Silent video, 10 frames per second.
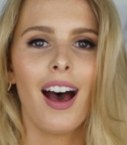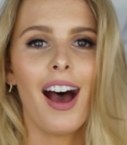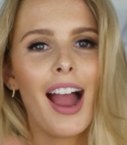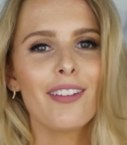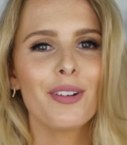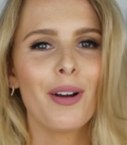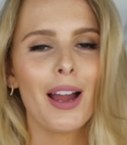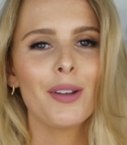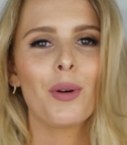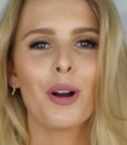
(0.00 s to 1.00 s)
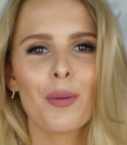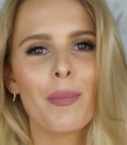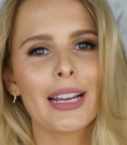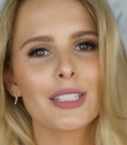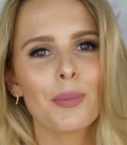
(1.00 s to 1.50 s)
Hi everyone, welcome
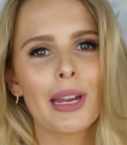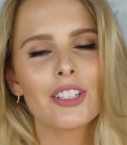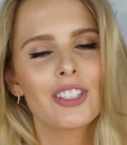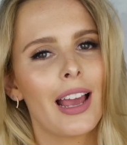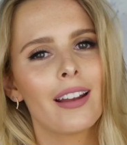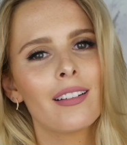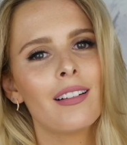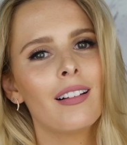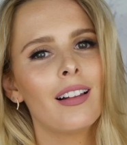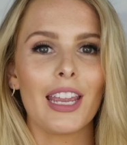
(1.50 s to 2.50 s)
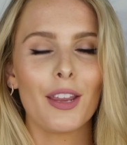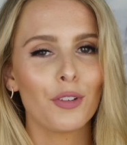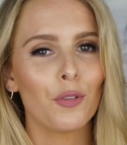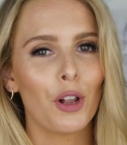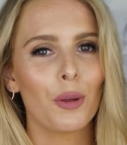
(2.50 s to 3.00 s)
back to my channel. If
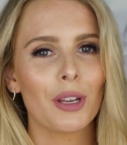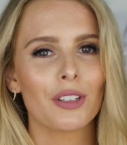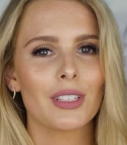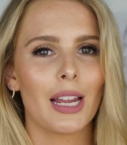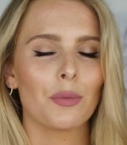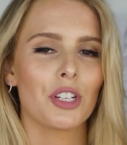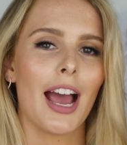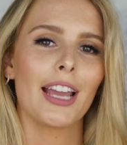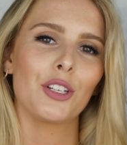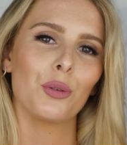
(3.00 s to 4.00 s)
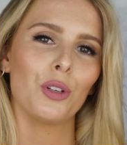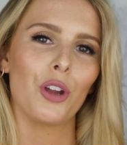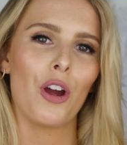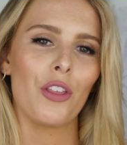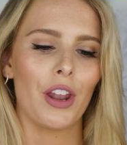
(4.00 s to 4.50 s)
you follow me on Snapchat, you'll
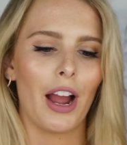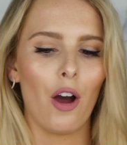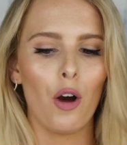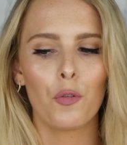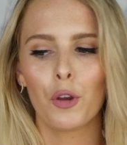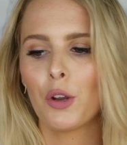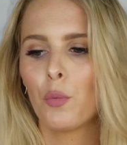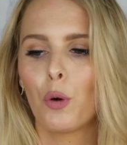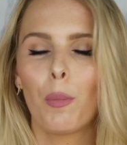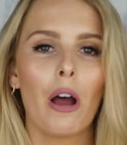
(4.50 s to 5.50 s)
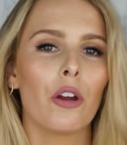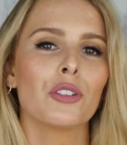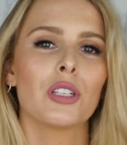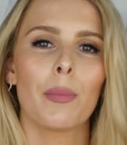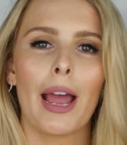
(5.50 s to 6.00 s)
know that I often will
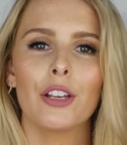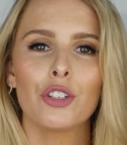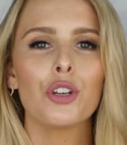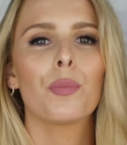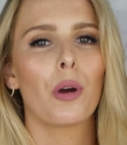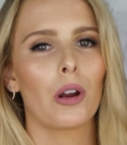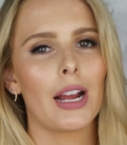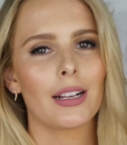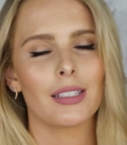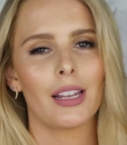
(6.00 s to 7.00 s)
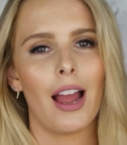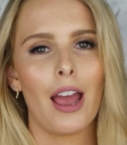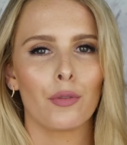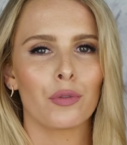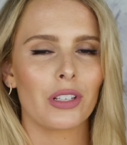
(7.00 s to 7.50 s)
post about new products that I
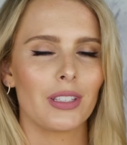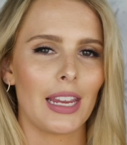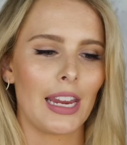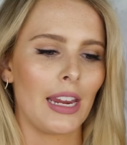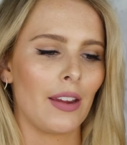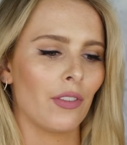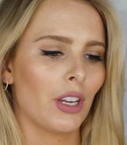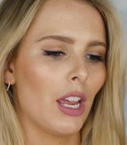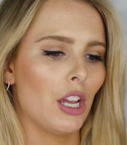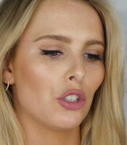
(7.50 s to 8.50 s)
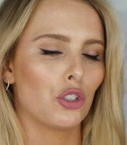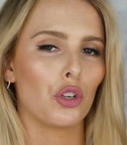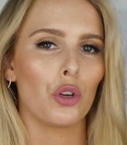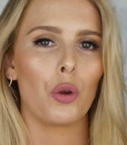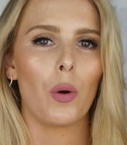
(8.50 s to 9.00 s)
have received
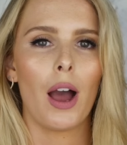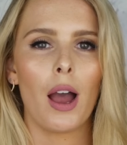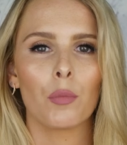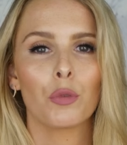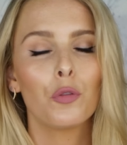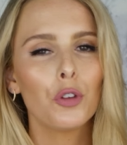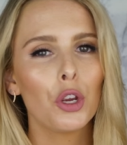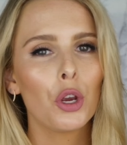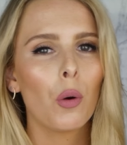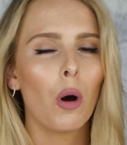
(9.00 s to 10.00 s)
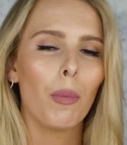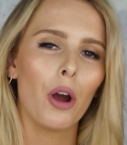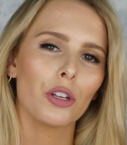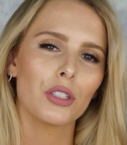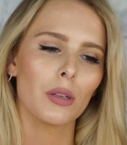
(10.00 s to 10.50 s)
to review or
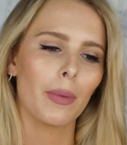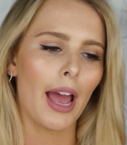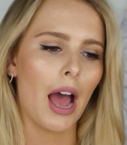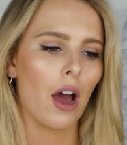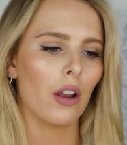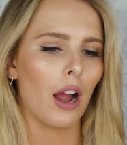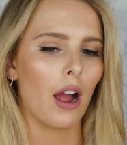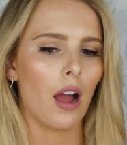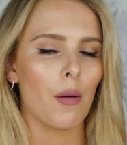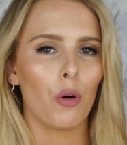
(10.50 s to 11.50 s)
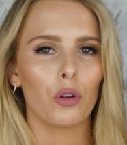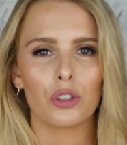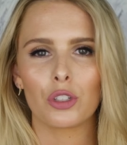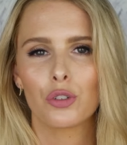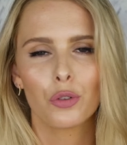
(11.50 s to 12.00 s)
post about or
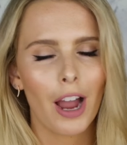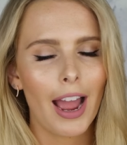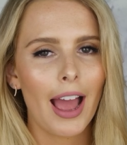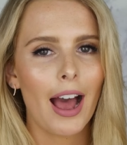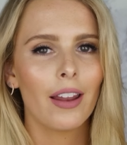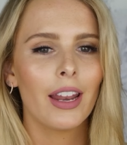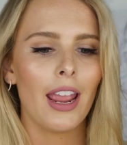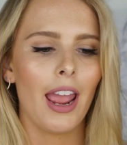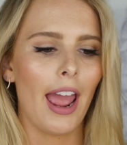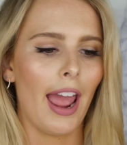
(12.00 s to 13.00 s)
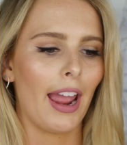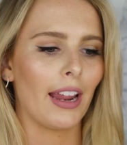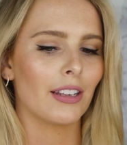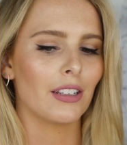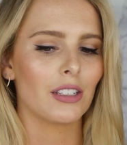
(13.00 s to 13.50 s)
just try out.
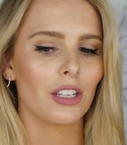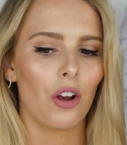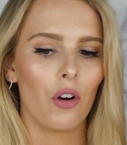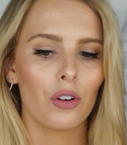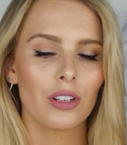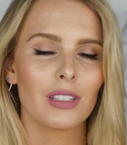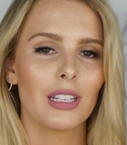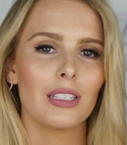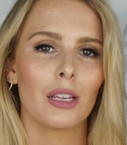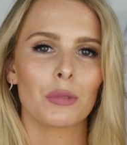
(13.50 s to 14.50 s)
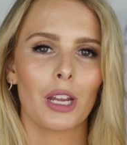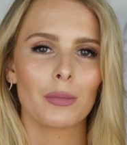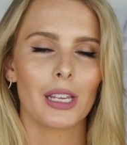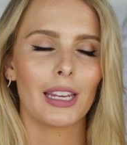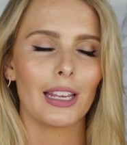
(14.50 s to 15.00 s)
And honestly,
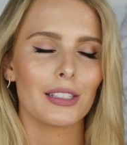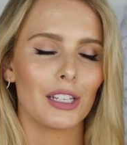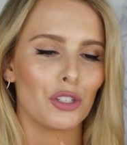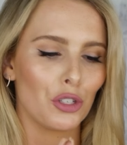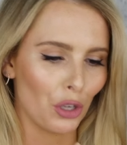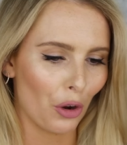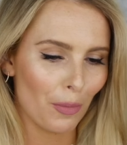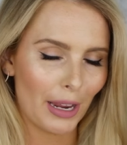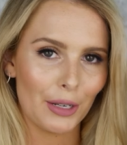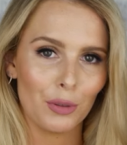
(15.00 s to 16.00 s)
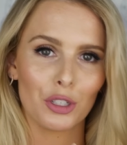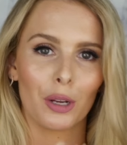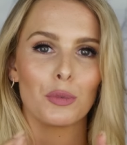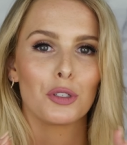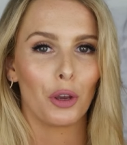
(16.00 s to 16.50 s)
sometimes I get sent so many, which
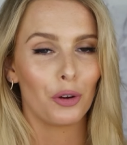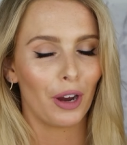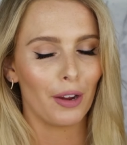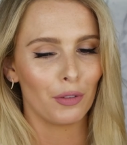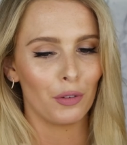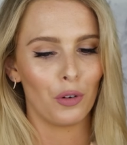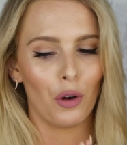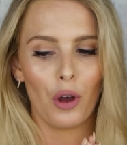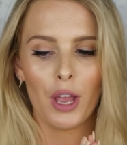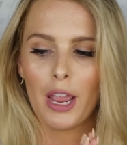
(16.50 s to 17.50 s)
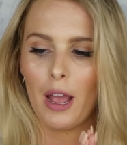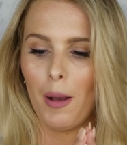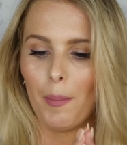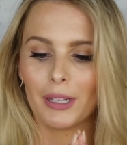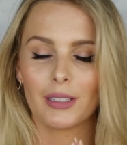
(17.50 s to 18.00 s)
I'm so grateful for,
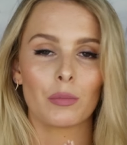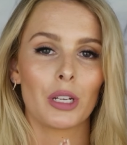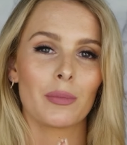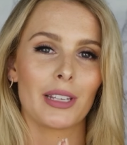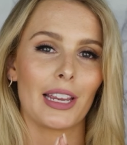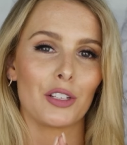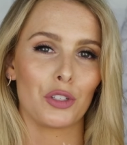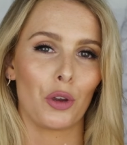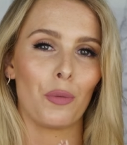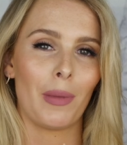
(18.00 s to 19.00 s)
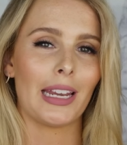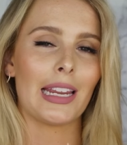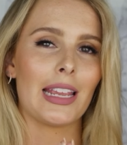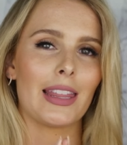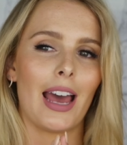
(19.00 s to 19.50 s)
but sometimes I get so
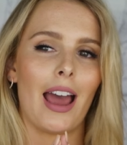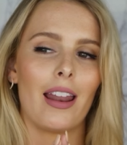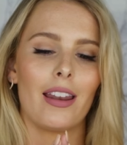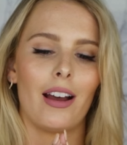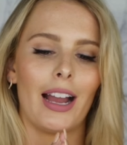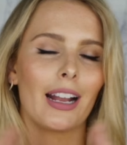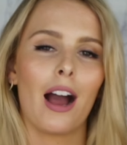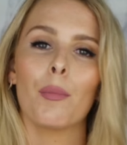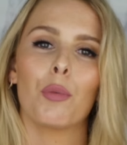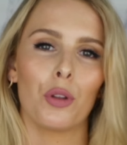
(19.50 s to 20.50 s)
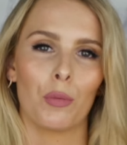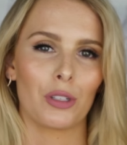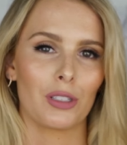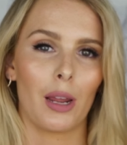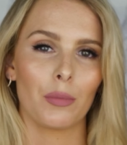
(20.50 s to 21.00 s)
many that I can't put them
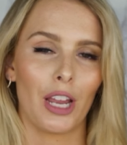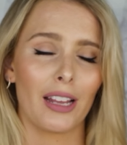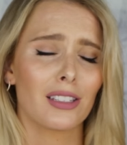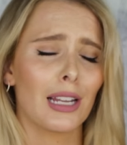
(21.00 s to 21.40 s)
on Snapchat.